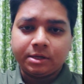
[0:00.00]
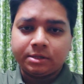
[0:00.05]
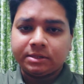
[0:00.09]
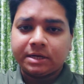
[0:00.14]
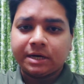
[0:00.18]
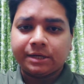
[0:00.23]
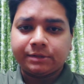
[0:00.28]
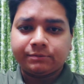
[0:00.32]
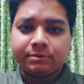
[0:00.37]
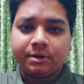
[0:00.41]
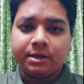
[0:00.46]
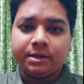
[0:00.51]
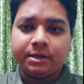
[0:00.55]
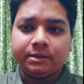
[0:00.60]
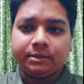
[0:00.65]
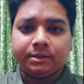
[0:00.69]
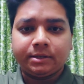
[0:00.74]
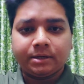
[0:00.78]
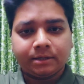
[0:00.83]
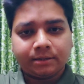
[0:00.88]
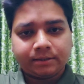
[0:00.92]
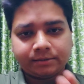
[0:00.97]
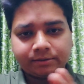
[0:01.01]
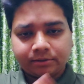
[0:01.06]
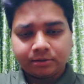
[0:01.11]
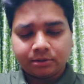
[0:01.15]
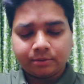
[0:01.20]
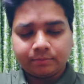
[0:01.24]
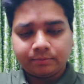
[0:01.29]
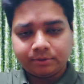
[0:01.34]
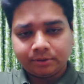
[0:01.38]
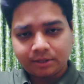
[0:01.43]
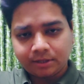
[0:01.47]
That's why it gets
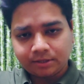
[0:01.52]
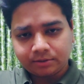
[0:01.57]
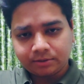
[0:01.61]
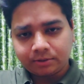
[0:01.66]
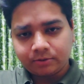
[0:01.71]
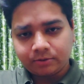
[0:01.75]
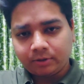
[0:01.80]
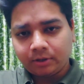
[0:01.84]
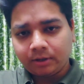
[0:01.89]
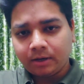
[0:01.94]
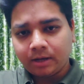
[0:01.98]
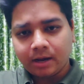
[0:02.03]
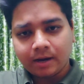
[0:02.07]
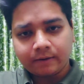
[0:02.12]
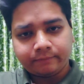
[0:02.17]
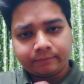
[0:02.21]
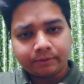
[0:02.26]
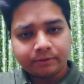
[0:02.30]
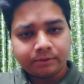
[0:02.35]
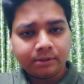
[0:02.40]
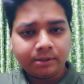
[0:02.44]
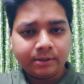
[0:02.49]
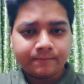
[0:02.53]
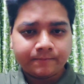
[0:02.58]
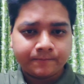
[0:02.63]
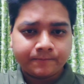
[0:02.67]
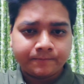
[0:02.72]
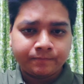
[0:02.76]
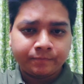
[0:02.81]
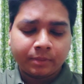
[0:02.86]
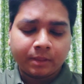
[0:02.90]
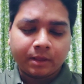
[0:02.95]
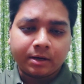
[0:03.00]
executed after the
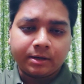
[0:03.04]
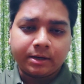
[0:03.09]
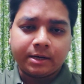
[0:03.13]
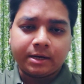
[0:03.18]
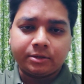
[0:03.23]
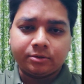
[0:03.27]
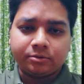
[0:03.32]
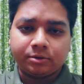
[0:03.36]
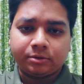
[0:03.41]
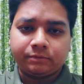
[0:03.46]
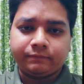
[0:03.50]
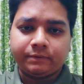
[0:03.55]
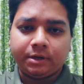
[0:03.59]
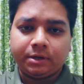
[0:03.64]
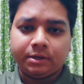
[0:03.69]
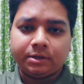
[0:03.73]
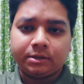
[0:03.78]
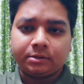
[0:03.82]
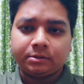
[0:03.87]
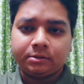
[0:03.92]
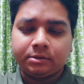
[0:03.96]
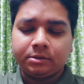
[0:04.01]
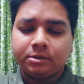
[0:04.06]
data source filter.